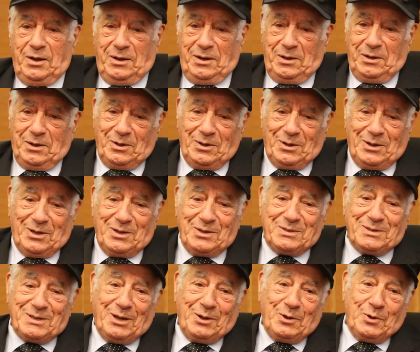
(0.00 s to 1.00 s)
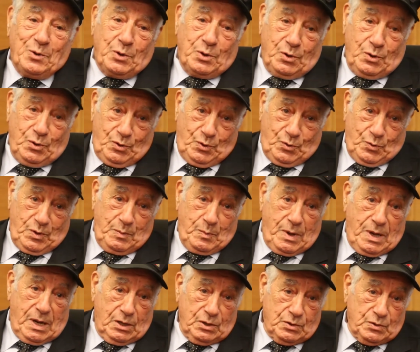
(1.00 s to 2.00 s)
And at lunch, I ordered 3
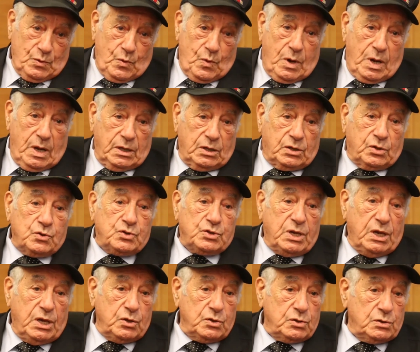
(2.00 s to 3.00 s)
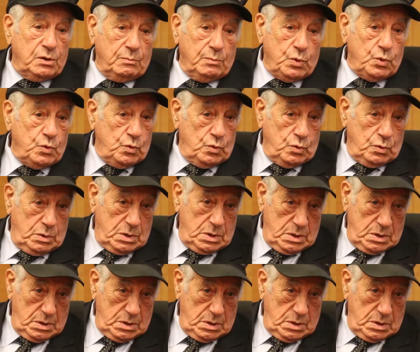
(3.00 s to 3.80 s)
bottles of wine to change the mood.